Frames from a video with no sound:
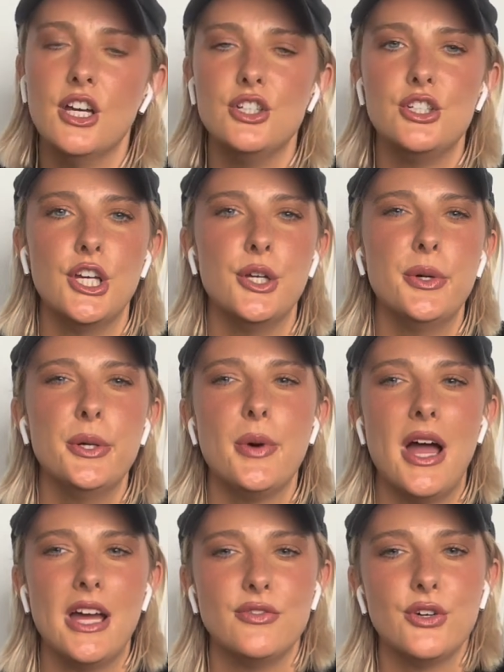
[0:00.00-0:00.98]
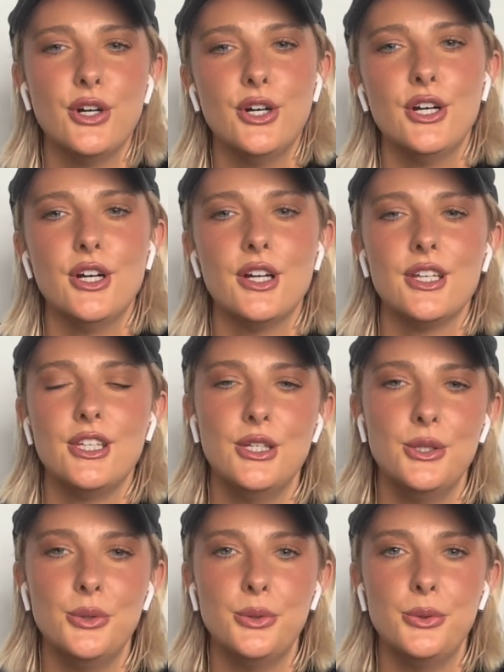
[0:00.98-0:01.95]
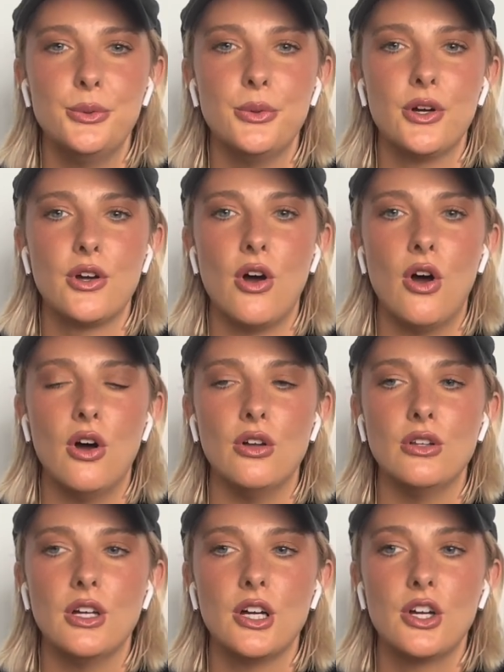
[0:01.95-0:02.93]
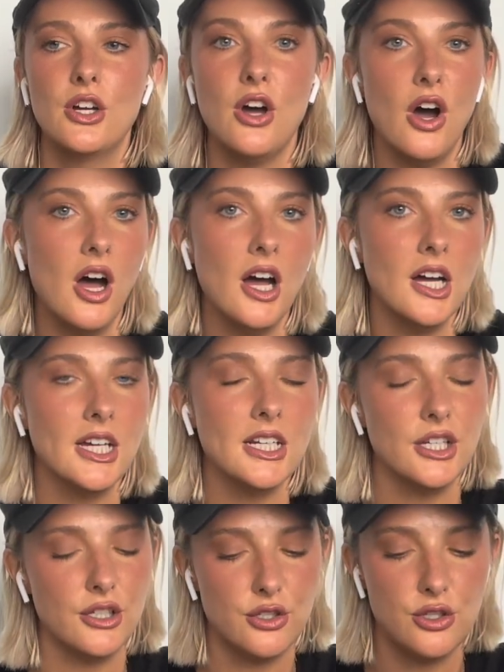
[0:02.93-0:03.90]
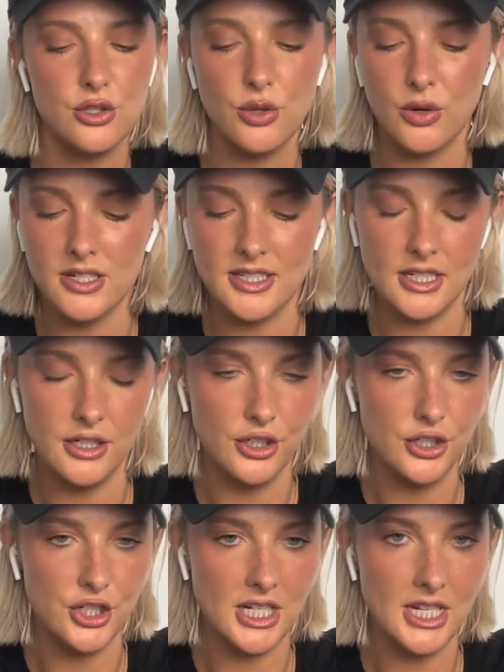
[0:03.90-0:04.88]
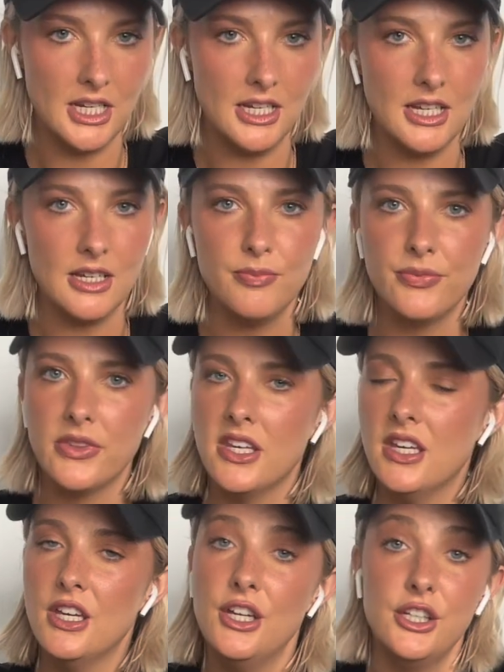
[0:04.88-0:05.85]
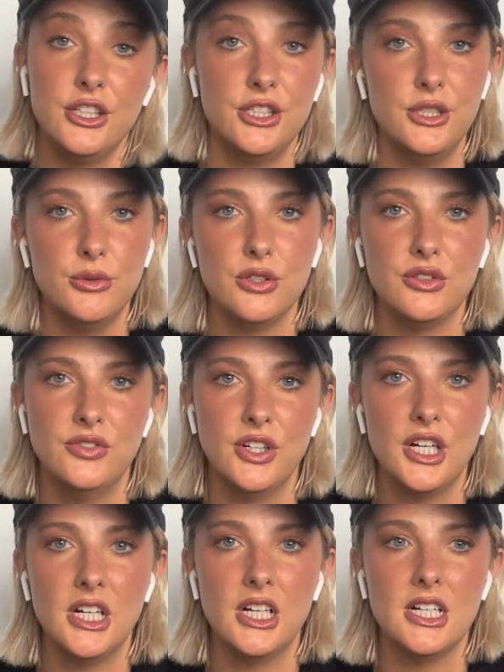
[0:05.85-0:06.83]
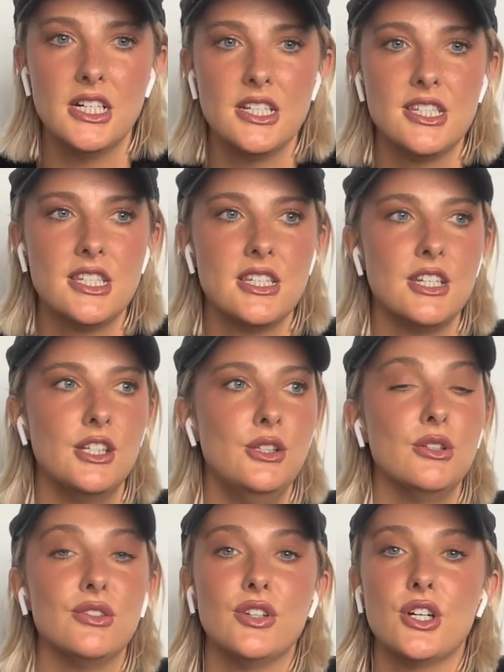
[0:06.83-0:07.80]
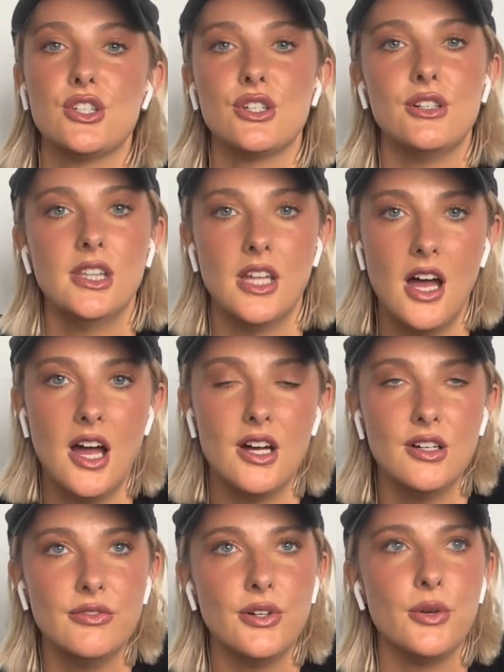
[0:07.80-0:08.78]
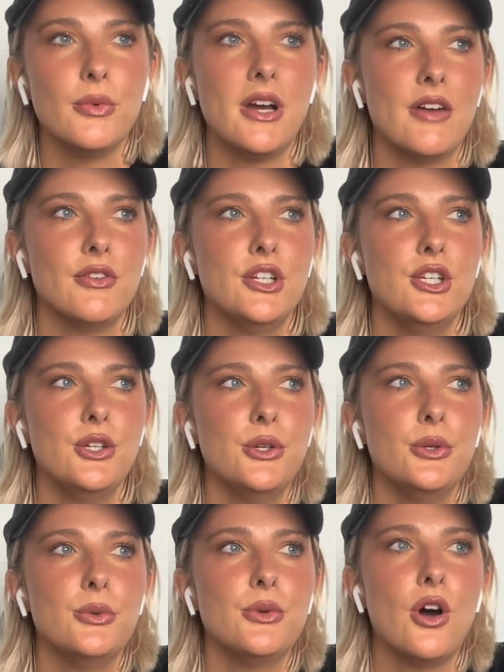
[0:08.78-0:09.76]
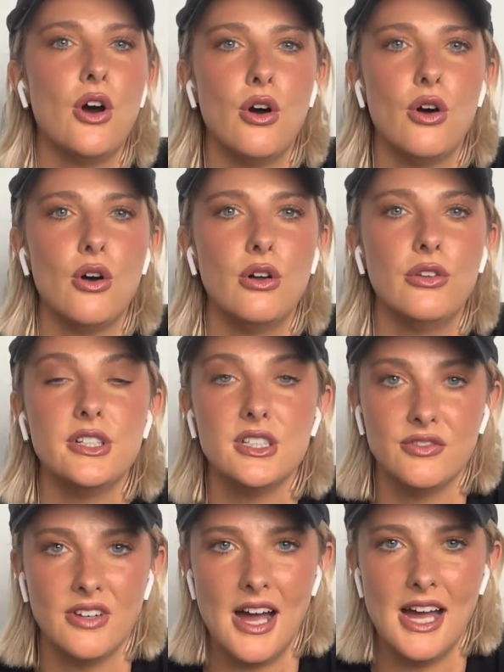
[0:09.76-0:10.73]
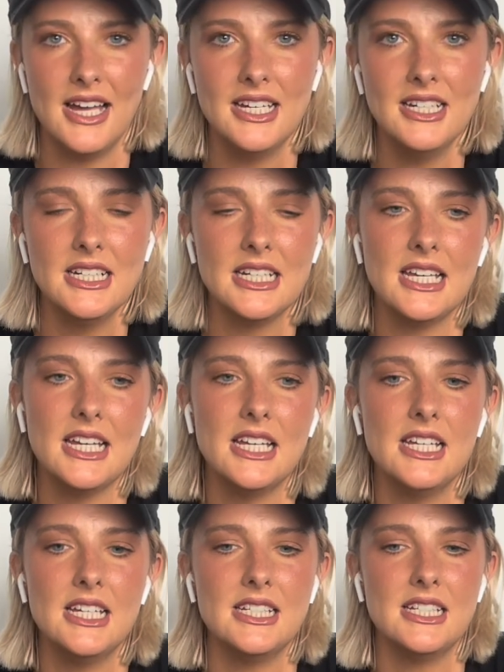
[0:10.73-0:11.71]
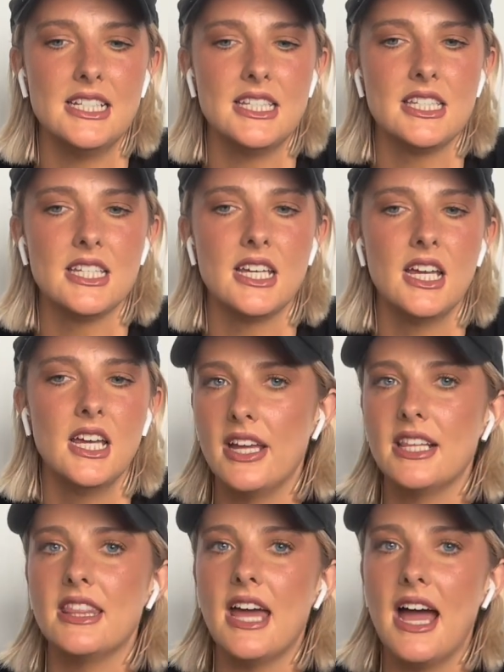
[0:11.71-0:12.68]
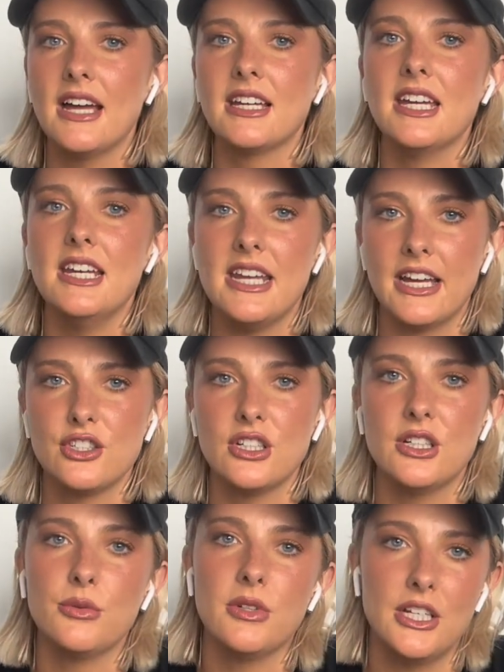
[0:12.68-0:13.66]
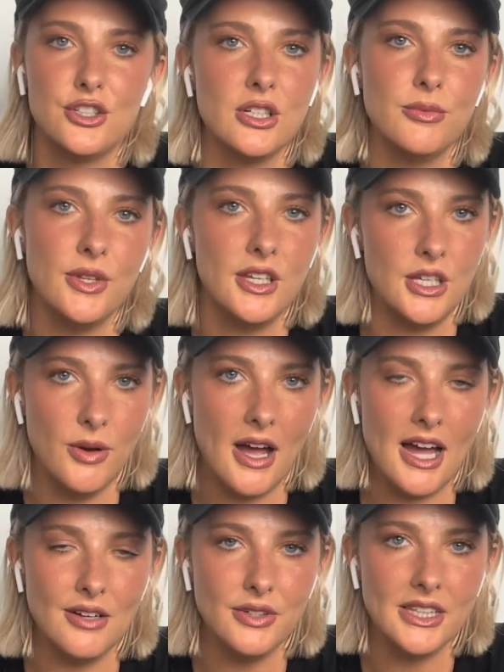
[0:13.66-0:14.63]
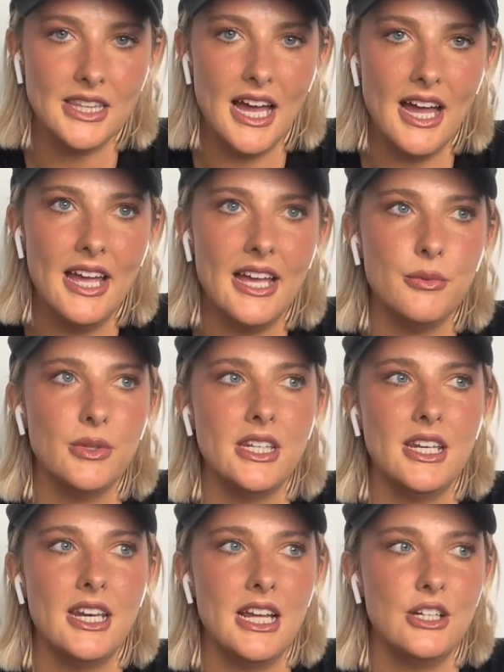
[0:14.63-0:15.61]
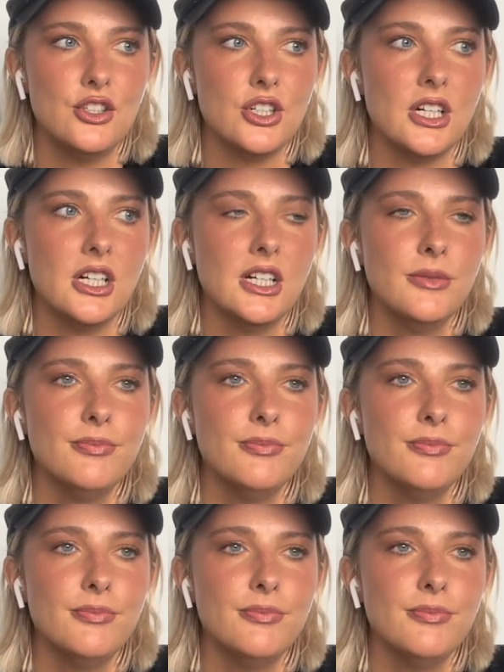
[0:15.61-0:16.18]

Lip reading: to whoever you call God, source energy, universe, universal love, whatever you call the divine, is like that connection and relationship that you have with that and with nature,